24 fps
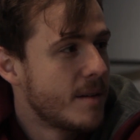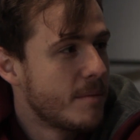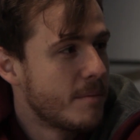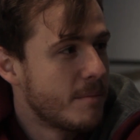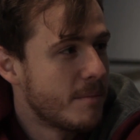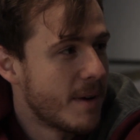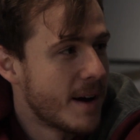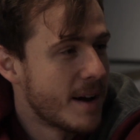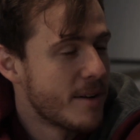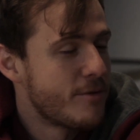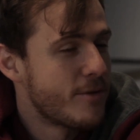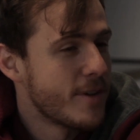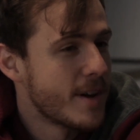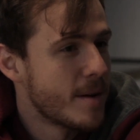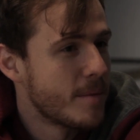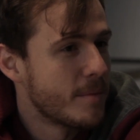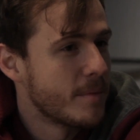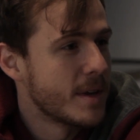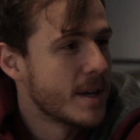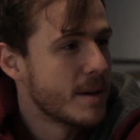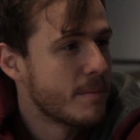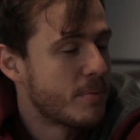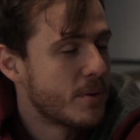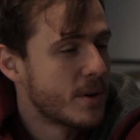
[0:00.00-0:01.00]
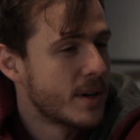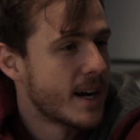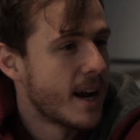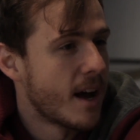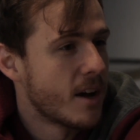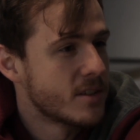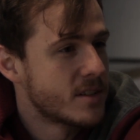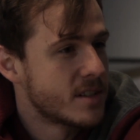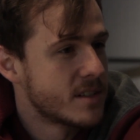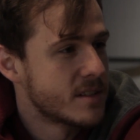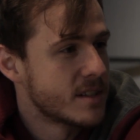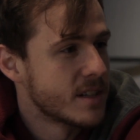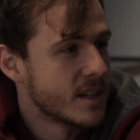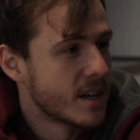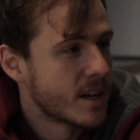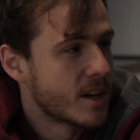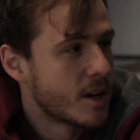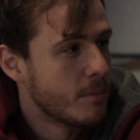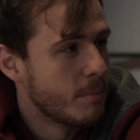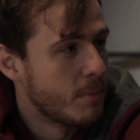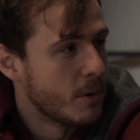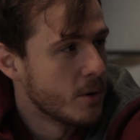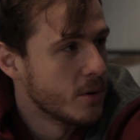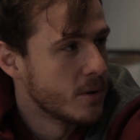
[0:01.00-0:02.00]
My family pronounces it
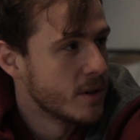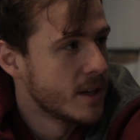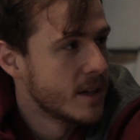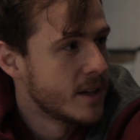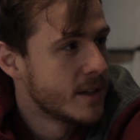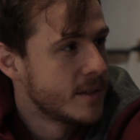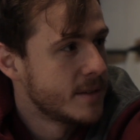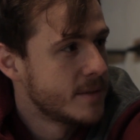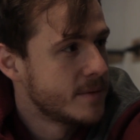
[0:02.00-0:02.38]
Coppola.